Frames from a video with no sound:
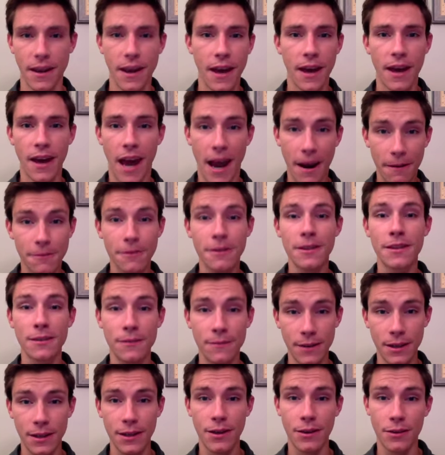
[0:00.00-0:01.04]
After this
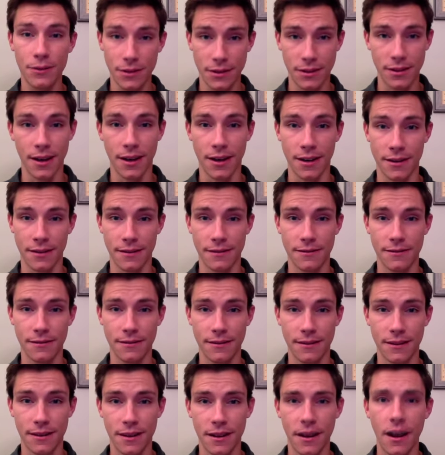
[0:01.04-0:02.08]
video is done,
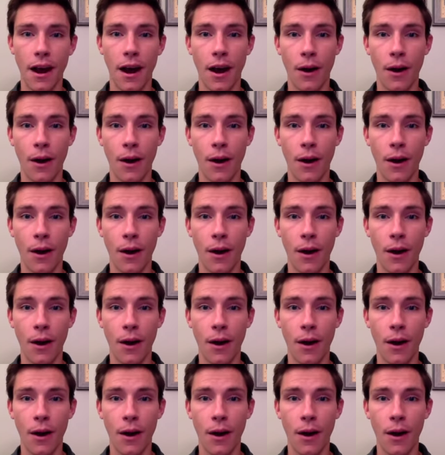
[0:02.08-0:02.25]
I